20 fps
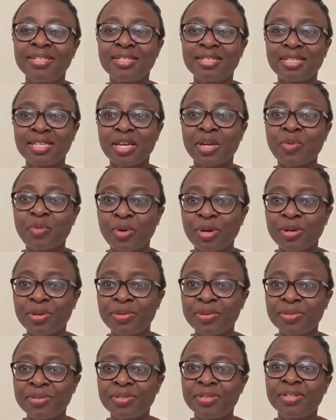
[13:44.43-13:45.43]
Stay
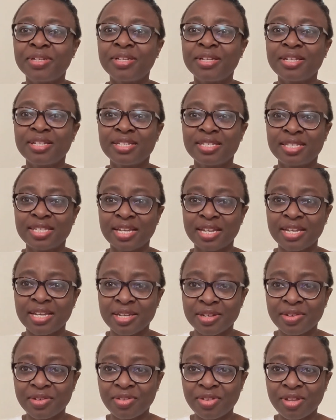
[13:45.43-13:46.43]
well, stay
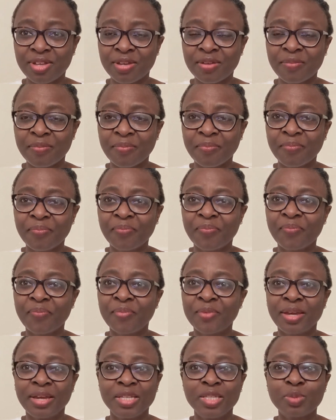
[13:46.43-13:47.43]
healthy.
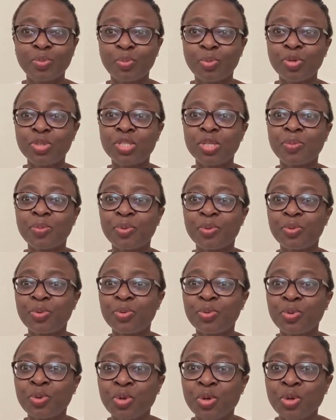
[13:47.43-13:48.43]
It's
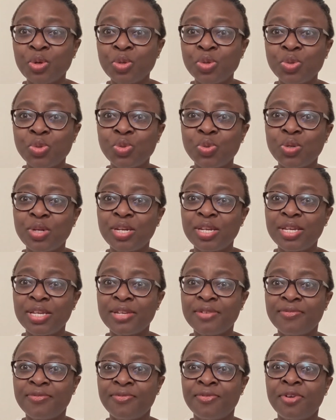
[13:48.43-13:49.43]
possible to
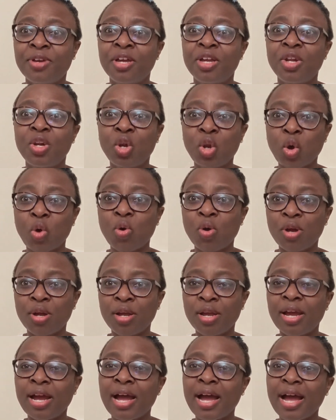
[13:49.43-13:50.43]
live
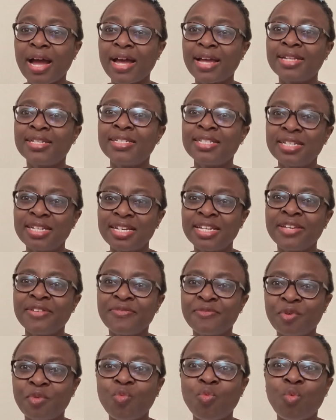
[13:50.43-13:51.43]
long and
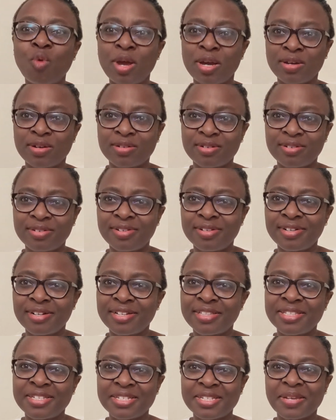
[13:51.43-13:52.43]
live well
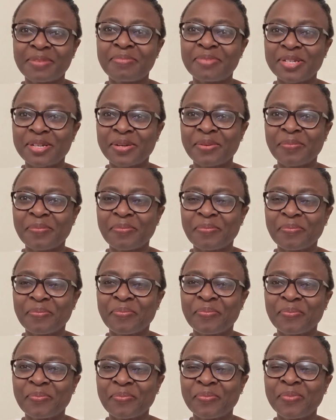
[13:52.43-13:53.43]
at the same time.
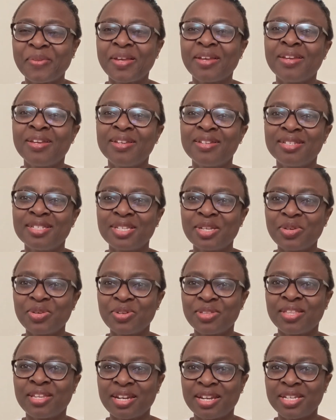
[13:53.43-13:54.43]
See you
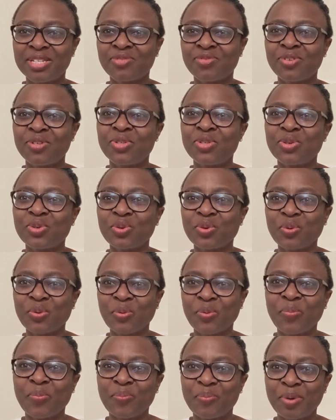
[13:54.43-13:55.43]
in the next video.
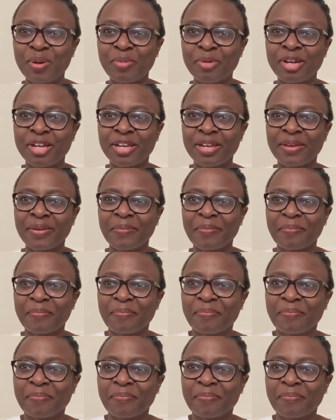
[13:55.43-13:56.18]
Bye-bye.